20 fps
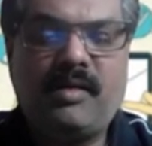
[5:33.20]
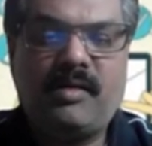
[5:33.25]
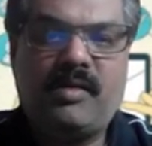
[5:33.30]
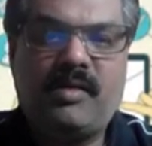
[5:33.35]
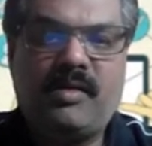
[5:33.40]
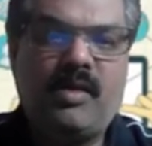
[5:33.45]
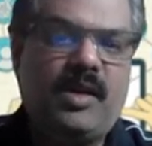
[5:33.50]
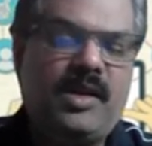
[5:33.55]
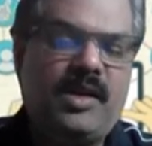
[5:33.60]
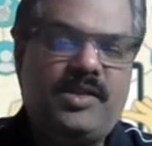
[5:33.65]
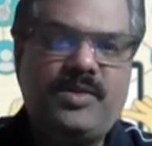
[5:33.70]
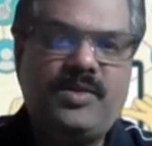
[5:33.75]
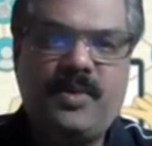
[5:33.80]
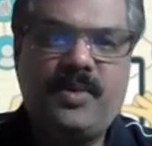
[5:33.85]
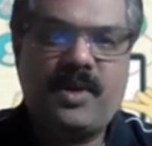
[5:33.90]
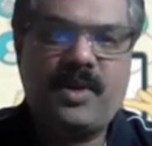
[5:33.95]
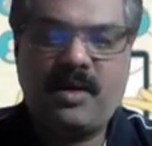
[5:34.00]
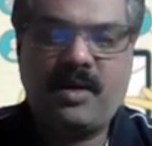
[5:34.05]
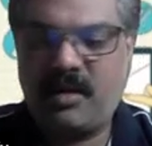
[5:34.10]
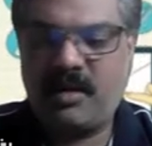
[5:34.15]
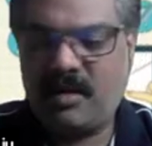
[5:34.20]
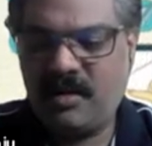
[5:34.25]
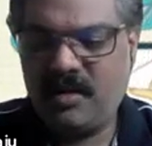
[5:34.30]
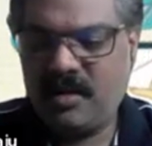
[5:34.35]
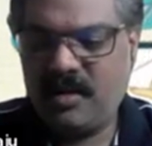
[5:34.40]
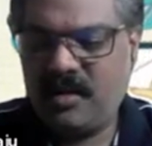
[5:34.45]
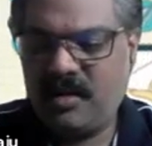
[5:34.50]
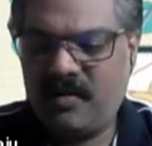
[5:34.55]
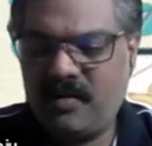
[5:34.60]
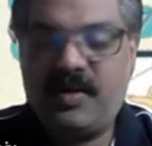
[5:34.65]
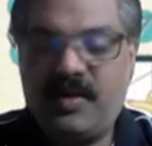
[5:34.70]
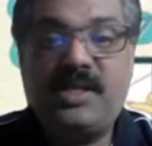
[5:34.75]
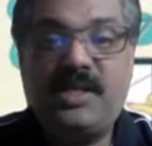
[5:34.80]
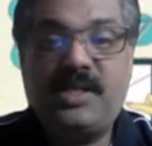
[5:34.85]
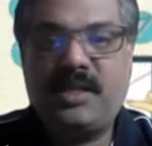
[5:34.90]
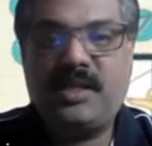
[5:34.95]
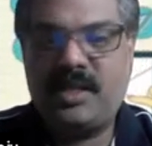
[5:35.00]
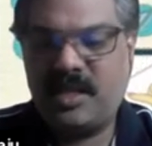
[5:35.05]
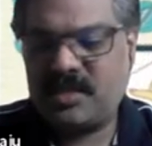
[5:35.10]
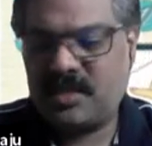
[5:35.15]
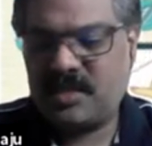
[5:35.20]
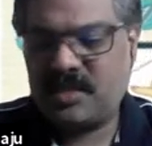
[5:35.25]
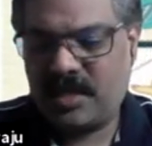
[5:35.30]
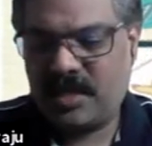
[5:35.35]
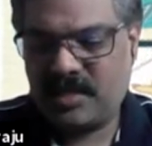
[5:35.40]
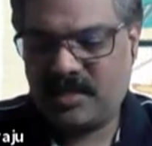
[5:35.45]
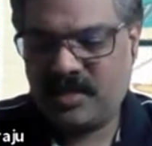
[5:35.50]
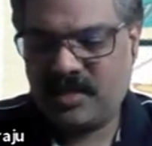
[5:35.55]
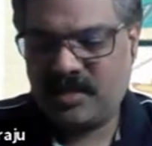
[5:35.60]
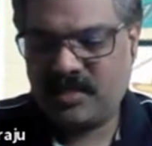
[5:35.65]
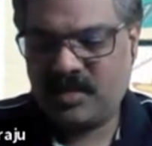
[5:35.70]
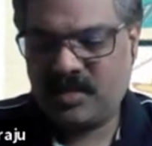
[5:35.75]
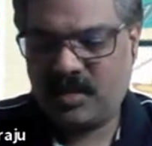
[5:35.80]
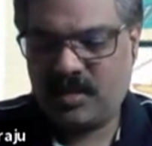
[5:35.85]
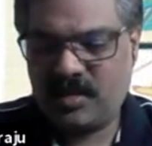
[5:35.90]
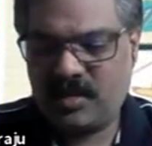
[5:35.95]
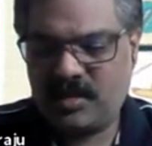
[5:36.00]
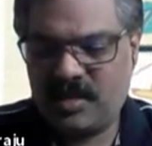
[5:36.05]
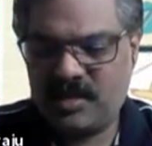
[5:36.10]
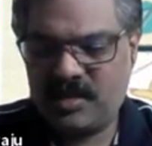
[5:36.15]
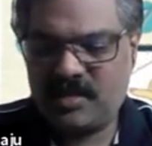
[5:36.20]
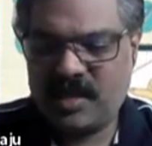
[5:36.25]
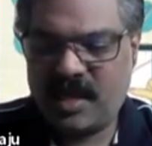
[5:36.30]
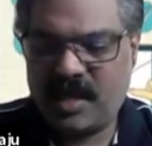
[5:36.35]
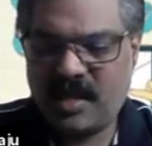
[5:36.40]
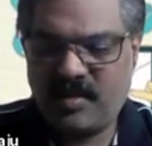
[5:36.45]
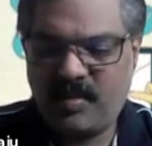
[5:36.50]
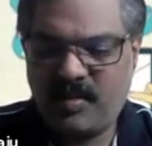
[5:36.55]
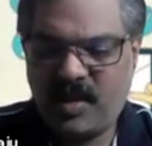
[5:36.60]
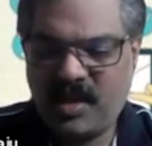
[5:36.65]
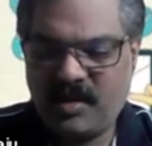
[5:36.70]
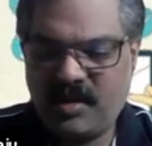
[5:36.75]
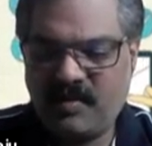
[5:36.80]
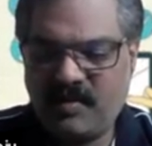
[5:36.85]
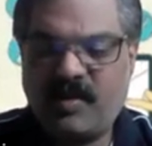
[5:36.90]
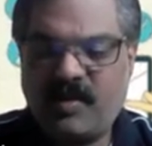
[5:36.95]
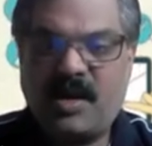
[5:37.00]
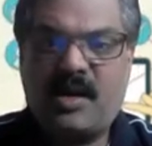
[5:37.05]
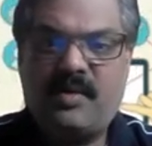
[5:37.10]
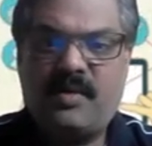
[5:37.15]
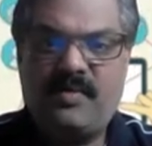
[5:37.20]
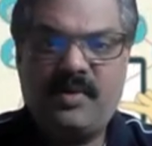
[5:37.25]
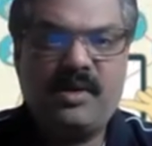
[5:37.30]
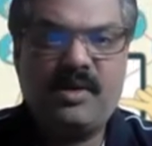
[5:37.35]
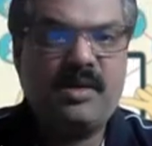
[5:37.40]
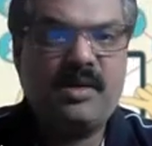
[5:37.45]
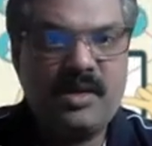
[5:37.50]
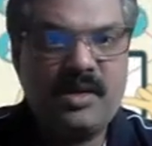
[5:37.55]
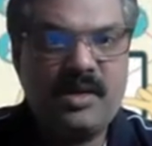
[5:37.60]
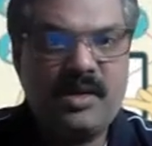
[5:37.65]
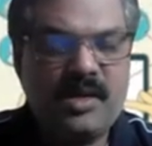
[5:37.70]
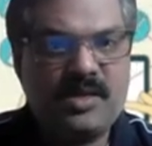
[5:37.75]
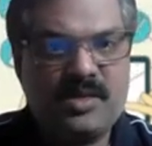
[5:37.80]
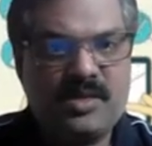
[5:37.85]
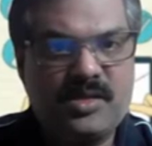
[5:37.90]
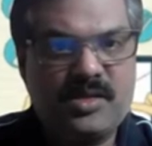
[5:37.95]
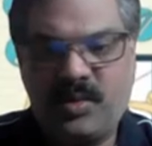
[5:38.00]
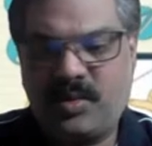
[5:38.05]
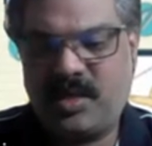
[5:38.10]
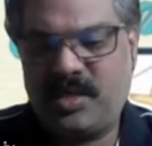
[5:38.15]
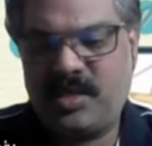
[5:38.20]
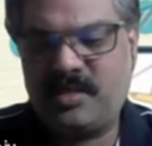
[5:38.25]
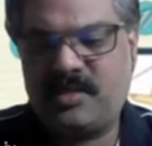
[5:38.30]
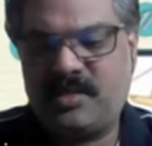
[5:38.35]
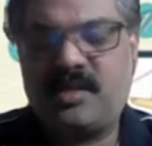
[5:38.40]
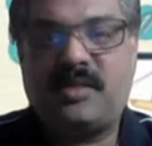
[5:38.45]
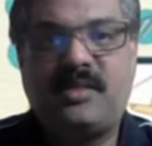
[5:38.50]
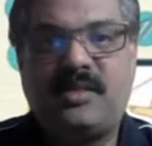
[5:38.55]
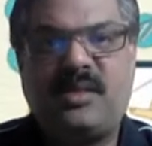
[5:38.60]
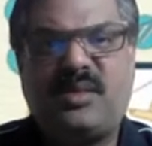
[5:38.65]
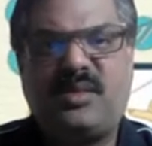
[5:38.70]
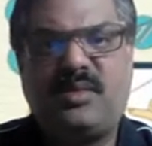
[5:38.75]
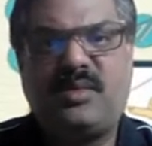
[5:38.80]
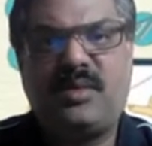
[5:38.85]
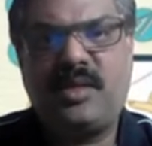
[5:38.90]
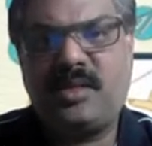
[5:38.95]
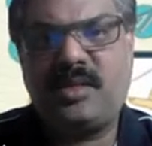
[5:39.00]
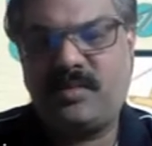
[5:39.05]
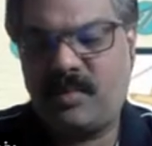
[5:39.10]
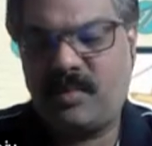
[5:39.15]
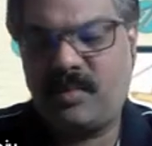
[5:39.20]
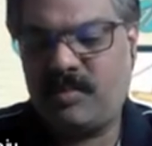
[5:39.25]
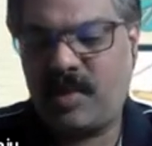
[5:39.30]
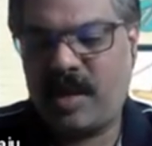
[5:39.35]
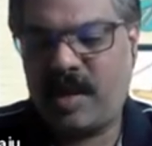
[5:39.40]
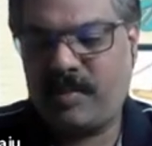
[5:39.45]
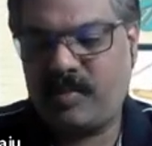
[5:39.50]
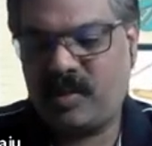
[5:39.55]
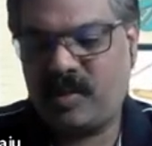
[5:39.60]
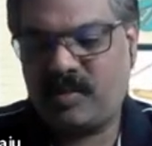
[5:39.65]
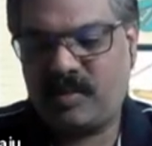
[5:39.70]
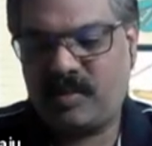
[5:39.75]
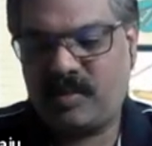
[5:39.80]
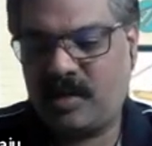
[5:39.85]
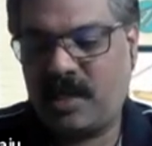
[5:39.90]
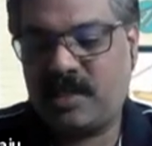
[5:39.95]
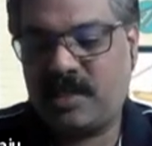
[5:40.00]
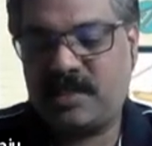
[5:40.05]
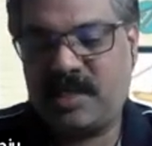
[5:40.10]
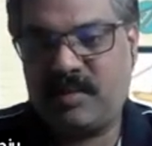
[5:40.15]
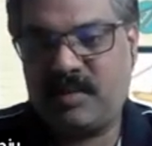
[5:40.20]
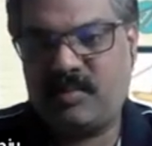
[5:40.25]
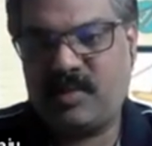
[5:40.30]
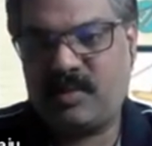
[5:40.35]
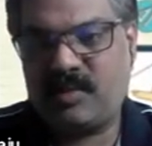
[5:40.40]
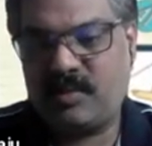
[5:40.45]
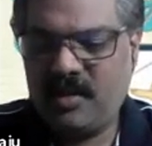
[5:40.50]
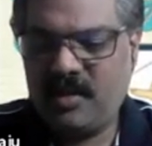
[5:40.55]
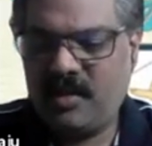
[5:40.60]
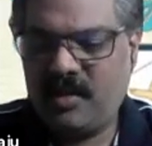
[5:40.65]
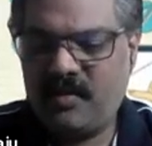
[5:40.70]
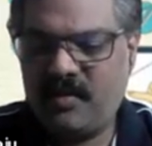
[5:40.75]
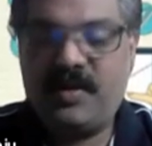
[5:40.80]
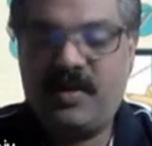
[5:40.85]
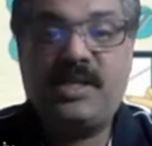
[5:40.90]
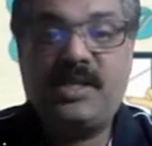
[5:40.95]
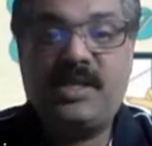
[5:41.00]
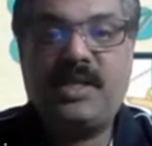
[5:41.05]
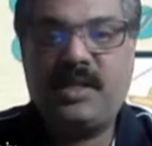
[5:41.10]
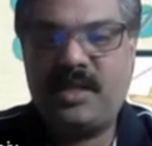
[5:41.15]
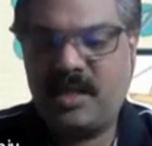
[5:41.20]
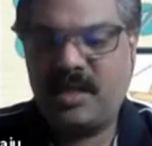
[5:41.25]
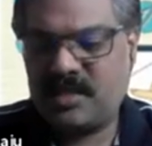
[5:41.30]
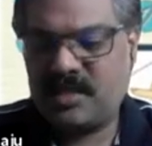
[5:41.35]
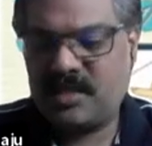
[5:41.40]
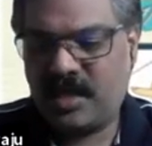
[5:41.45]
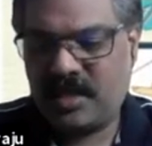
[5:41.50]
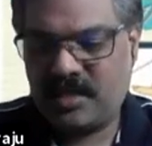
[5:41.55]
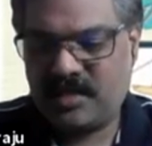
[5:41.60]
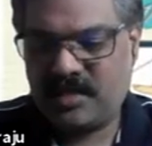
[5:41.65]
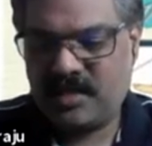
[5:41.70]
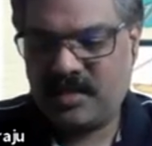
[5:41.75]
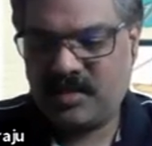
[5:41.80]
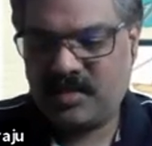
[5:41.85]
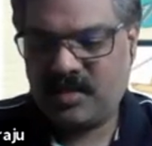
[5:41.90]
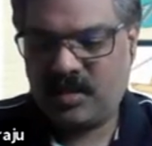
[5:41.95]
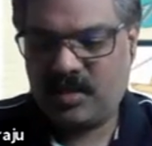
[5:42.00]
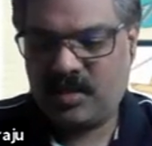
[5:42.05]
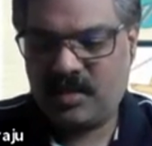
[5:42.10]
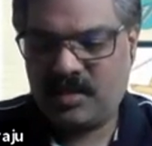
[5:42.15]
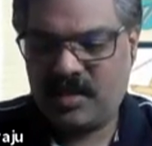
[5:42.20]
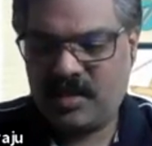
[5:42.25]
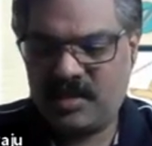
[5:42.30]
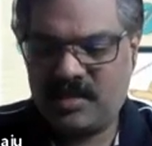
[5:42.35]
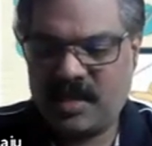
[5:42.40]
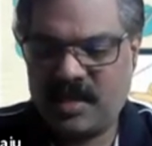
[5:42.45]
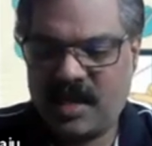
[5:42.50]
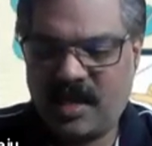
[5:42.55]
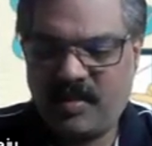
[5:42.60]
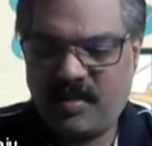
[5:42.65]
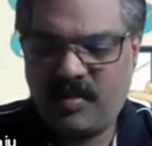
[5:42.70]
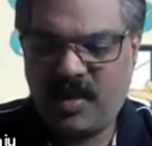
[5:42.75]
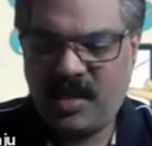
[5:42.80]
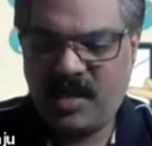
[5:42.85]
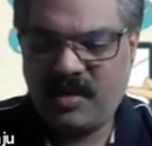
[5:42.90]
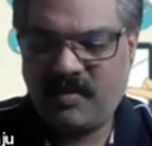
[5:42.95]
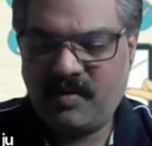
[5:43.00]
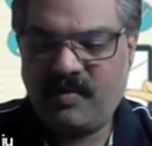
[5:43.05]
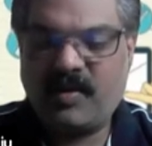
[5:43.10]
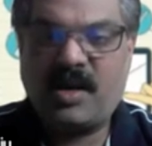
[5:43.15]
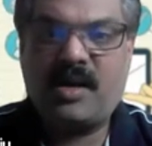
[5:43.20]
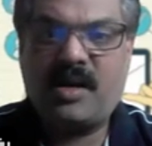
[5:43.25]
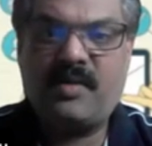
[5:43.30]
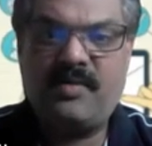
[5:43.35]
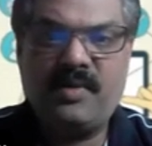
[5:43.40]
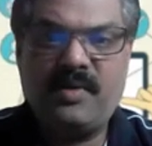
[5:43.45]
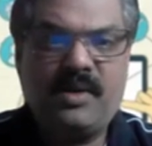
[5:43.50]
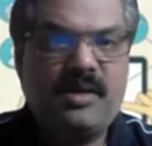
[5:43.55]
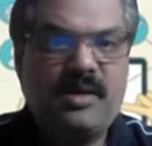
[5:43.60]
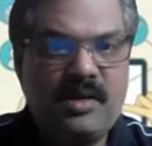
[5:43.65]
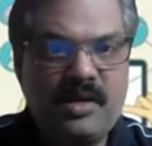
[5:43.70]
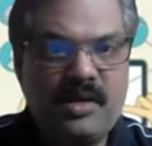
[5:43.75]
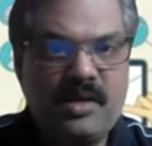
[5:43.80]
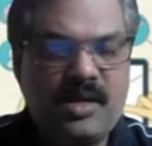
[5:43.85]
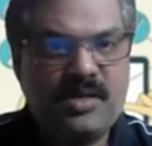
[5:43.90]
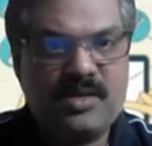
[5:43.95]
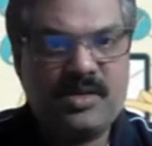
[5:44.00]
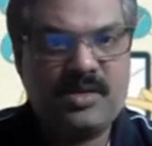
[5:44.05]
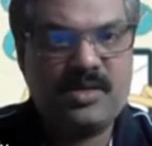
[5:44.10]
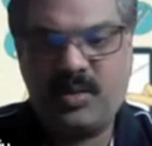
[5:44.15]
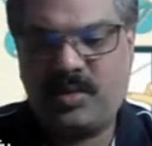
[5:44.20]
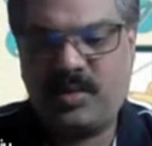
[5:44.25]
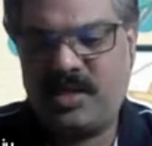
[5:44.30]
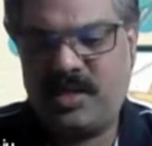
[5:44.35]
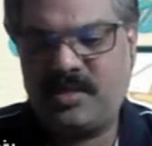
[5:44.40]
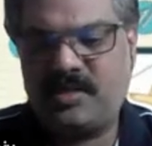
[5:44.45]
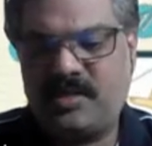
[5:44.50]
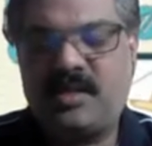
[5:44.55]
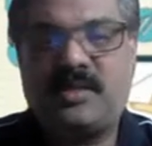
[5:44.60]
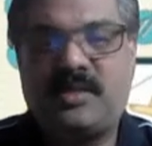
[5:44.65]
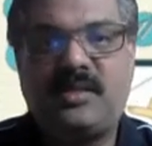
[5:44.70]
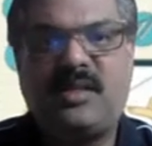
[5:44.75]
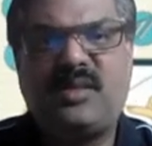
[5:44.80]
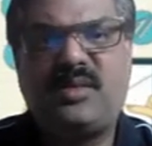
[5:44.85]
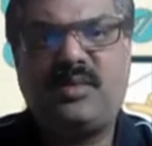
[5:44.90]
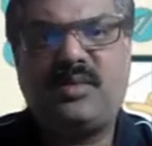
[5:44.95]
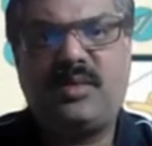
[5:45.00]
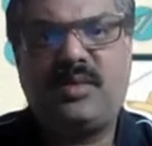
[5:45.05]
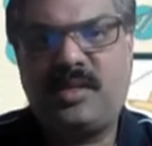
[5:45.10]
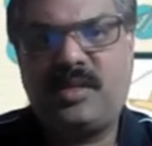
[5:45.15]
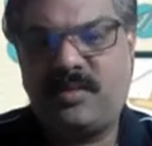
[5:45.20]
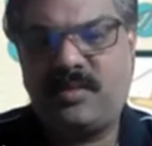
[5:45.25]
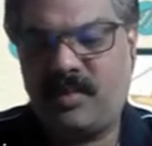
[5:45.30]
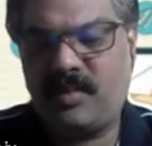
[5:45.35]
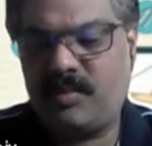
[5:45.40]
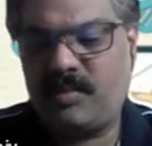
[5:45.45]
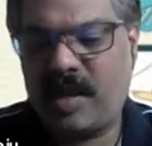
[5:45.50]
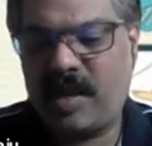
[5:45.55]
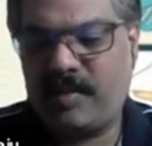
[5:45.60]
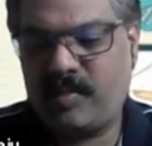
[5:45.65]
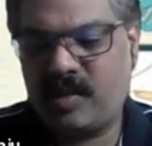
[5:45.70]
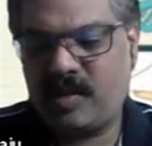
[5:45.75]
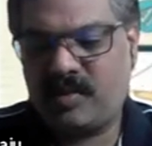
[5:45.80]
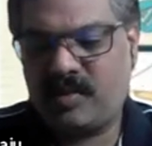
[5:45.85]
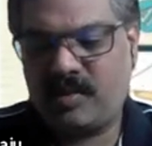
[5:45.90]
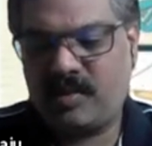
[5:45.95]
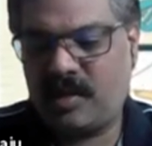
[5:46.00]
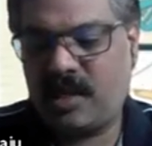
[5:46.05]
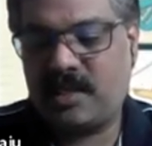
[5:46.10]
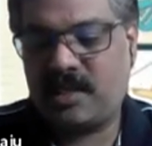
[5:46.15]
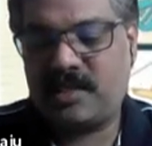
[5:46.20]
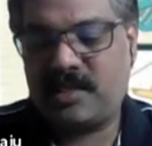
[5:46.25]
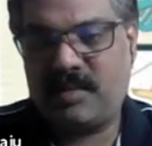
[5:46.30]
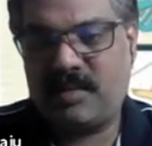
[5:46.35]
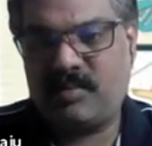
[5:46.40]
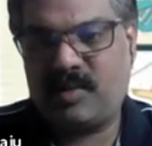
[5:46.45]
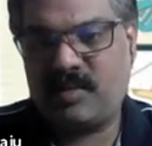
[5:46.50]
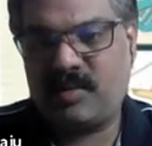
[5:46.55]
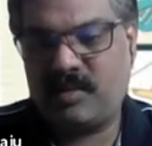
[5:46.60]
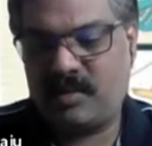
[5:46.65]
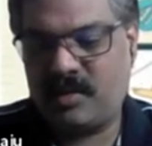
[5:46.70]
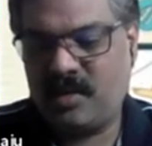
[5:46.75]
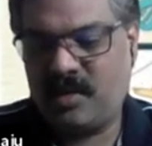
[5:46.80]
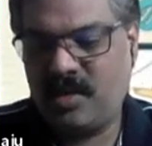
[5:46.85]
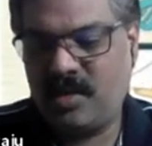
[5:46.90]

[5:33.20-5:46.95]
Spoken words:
college for finishing their studies. So these are being wonderful stories, success stories from Ampleton, last Ampleton, finishing their studies. So these are being wonderful stories, success stories from Ampleton, last Ampleton.